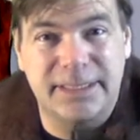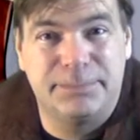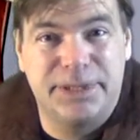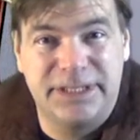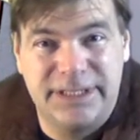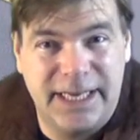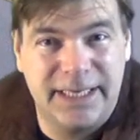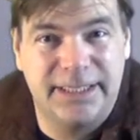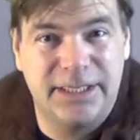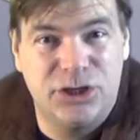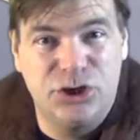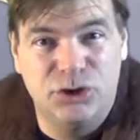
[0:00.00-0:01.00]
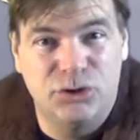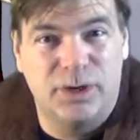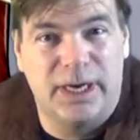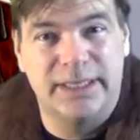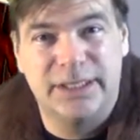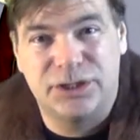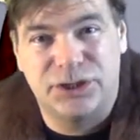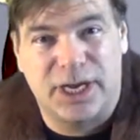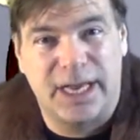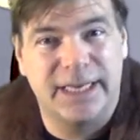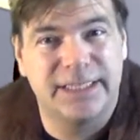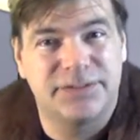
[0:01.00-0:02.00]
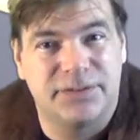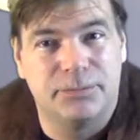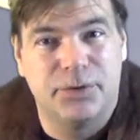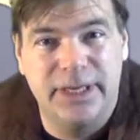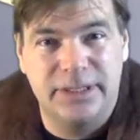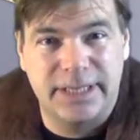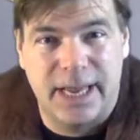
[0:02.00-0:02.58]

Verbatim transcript: to protecting you and the dragons from real